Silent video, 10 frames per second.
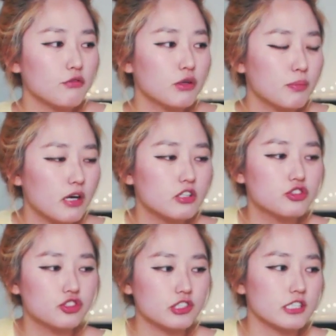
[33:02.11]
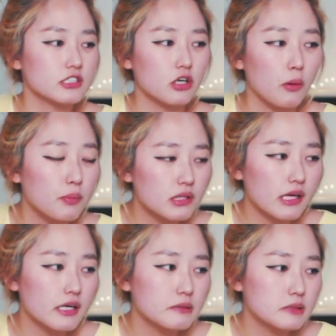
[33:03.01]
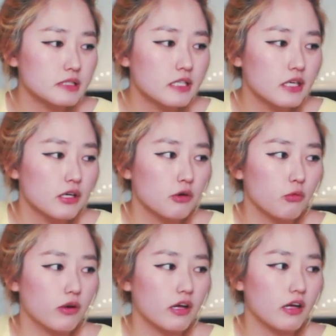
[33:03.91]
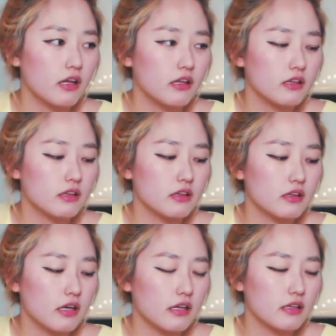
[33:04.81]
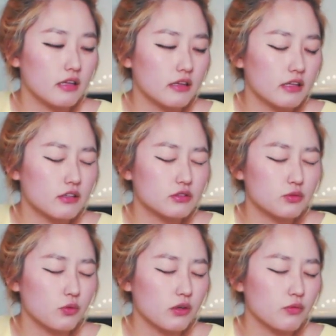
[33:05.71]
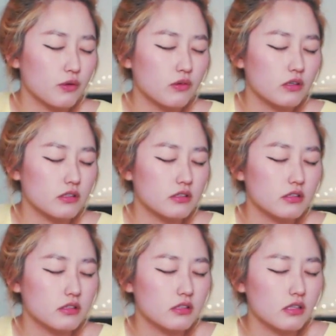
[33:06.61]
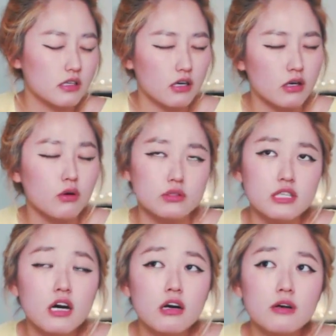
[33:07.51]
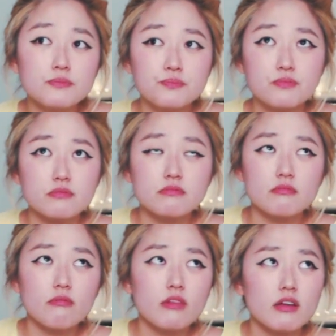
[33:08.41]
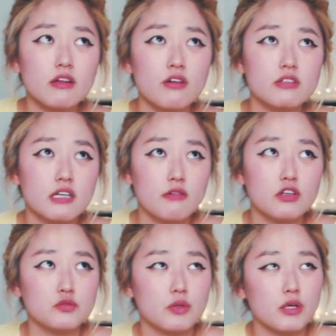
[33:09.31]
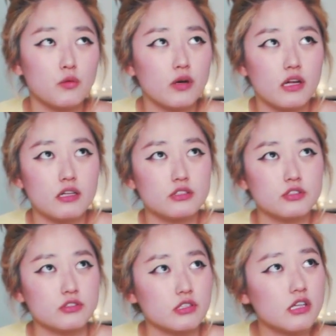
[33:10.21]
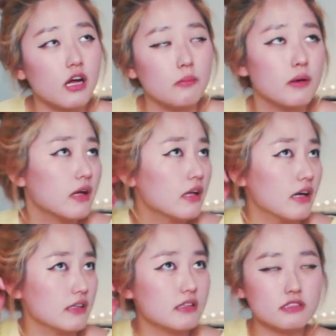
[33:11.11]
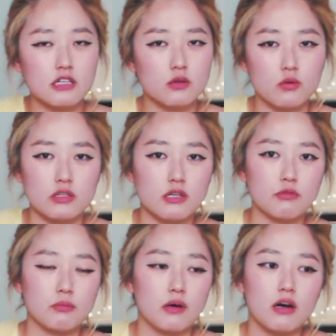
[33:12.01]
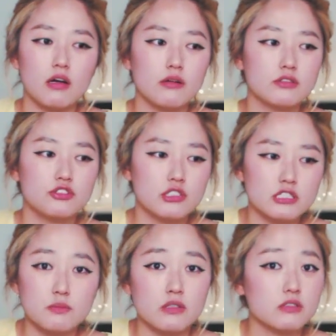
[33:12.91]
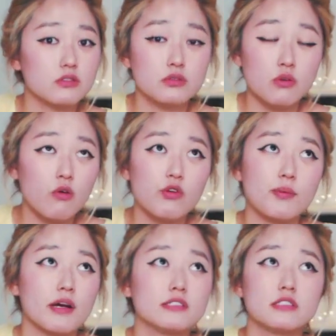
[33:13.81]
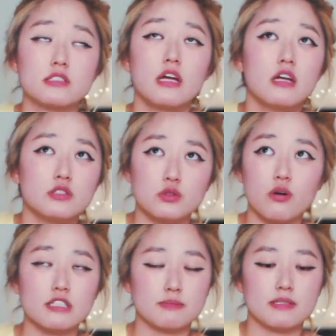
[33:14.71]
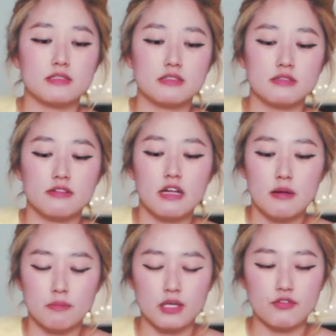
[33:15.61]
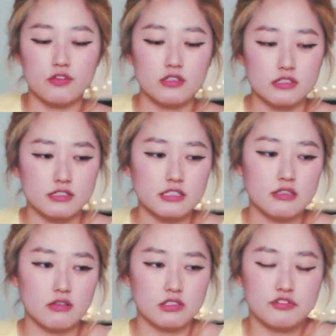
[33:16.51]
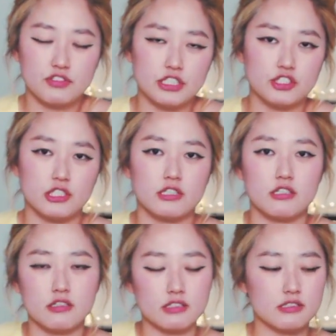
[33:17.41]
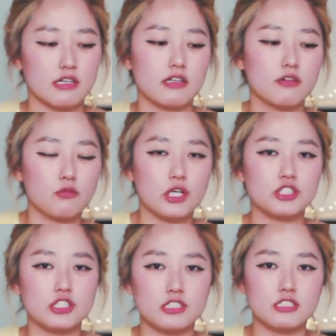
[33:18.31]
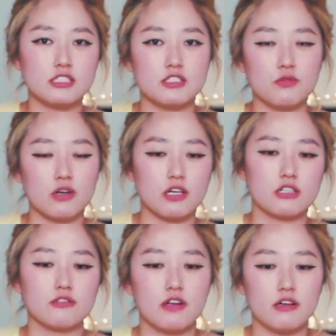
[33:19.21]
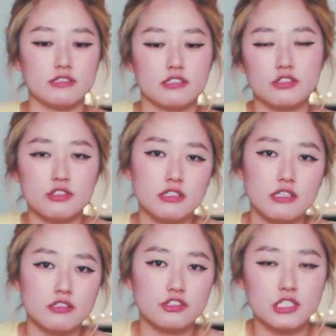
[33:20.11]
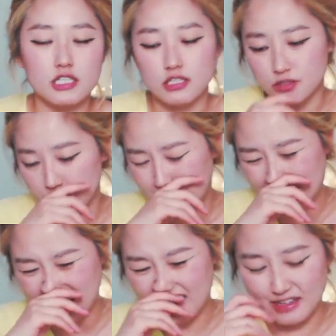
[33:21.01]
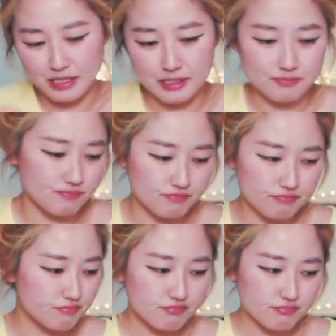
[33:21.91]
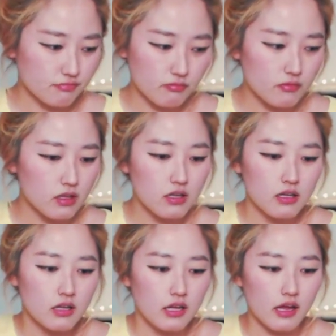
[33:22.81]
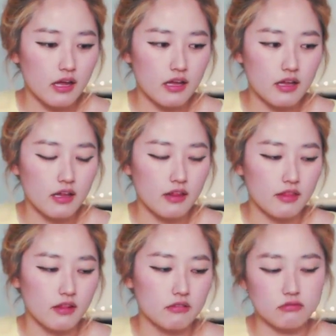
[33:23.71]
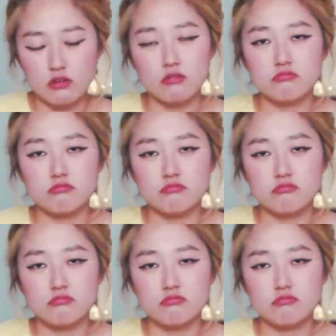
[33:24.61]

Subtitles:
think we bought drinks a couple times. And I think it was when we were in our hotel, and the other time was we went to a club. I think that's the only time we bought drinks, but it's so overpriced, so expensive. But if you're in a casino, it's free drink. There's these waitresses walking around. It's do you need a drink? Do you need anything? And